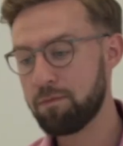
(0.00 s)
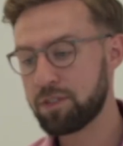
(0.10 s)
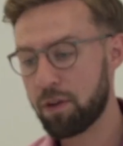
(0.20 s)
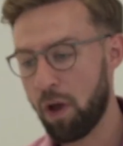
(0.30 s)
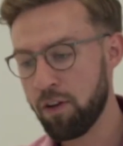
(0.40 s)

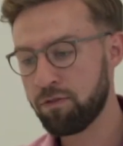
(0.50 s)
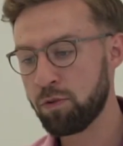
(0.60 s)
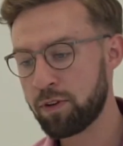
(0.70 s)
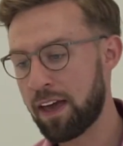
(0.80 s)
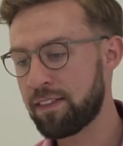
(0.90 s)
so hopefully
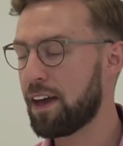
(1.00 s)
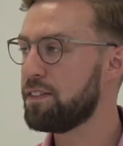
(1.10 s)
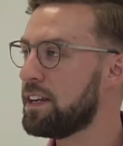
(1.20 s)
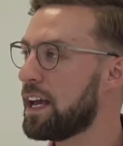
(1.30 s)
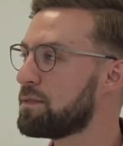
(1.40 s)
we'll get that
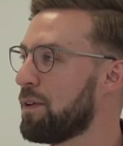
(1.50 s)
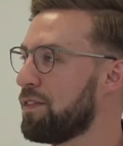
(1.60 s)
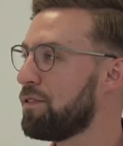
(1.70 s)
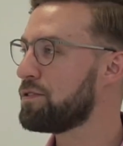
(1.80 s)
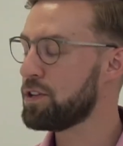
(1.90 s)
in the next
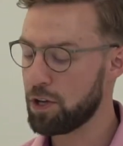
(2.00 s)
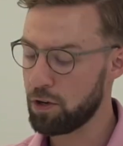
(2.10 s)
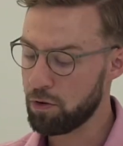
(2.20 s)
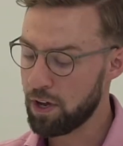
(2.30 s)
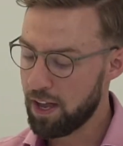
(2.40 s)
month or
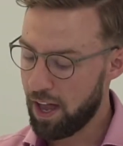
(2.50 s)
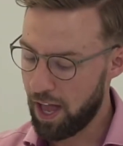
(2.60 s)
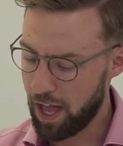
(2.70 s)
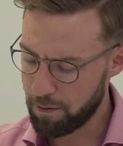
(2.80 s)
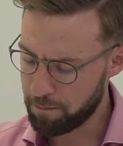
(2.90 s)
two,
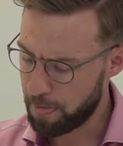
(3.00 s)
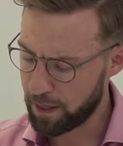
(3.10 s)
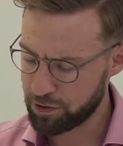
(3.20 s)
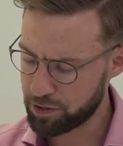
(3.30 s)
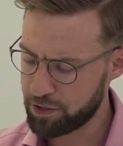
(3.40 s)

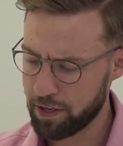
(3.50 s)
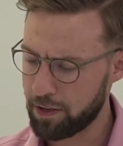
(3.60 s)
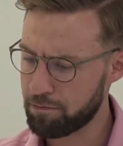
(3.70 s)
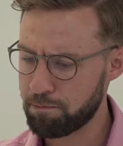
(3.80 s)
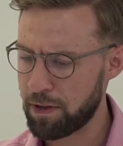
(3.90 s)
just
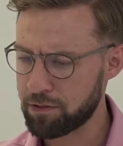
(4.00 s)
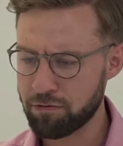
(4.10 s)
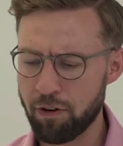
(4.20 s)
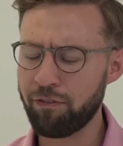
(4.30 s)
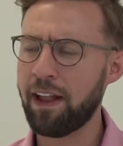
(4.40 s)
to be able
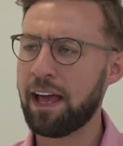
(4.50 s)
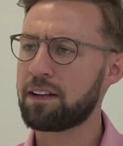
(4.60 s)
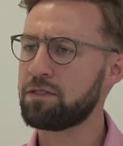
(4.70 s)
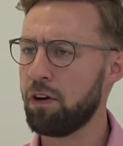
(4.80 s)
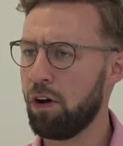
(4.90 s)
to
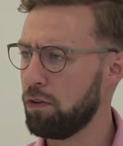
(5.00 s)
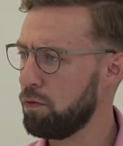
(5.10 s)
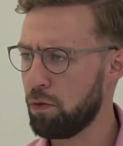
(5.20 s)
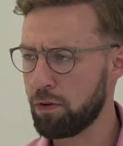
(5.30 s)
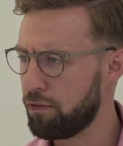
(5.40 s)
reflect on
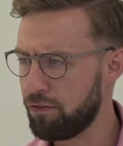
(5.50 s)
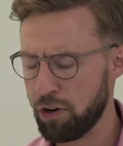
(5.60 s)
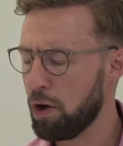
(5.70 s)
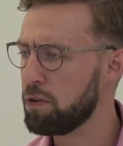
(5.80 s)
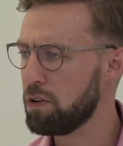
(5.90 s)
what a
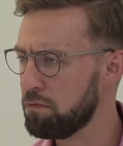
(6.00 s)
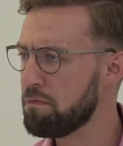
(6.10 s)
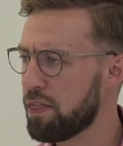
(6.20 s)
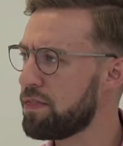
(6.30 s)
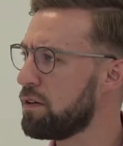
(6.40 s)
phenomenal
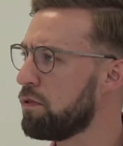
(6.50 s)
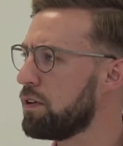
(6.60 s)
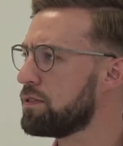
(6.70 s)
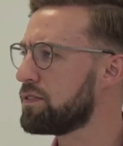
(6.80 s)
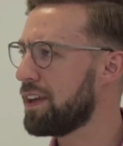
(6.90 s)
month it
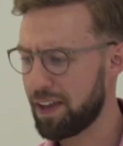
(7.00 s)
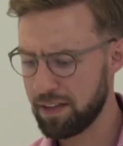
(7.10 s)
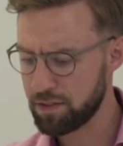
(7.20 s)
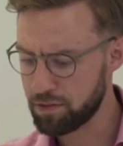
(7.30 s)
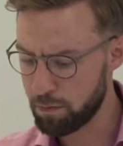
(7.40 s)
was
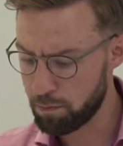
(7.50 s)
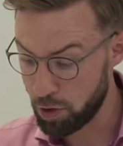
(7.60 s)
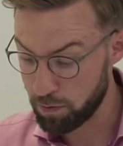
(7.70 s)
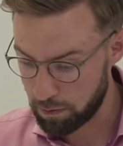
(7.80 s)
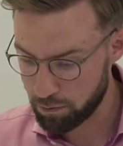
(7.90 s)
in the sort of
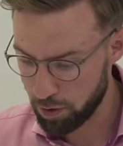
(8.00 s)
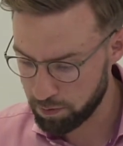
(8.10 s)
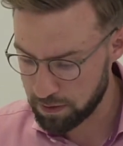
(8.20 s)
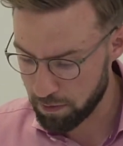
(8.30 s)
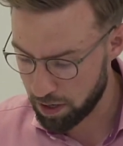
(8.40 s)
booming
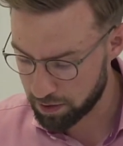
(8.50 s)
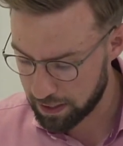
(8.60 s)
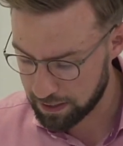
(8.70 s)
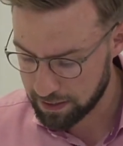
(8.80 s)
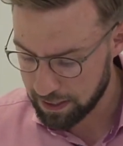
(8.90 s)
property
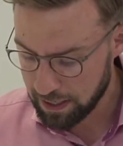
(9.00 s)
market